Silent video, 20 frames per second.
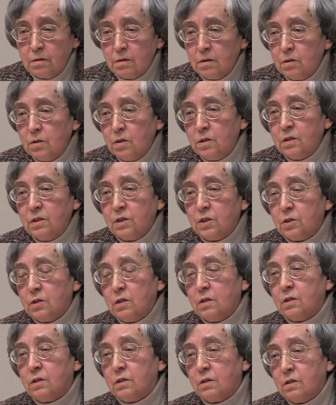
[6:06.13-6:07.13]
not
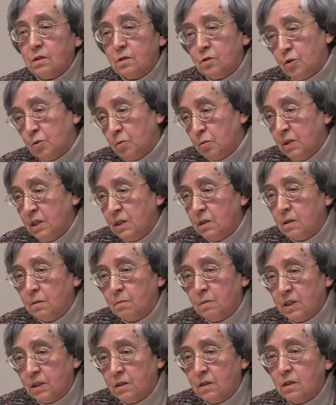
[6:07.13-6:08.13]
just in Sweden,
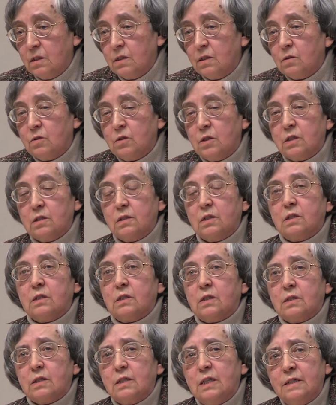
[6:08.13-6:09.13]
but in the
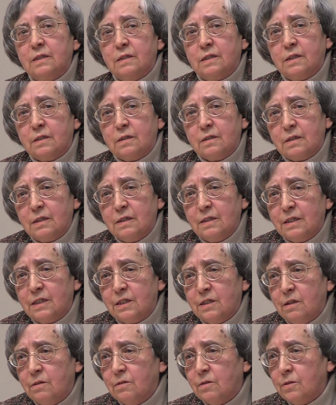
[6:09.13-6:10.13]
Nordic countries in
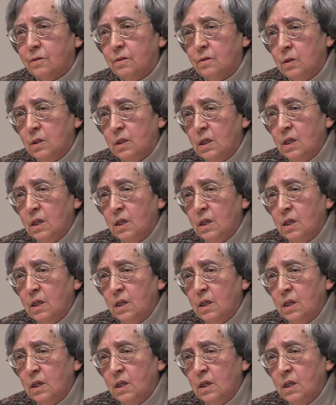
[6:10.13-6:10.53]
general,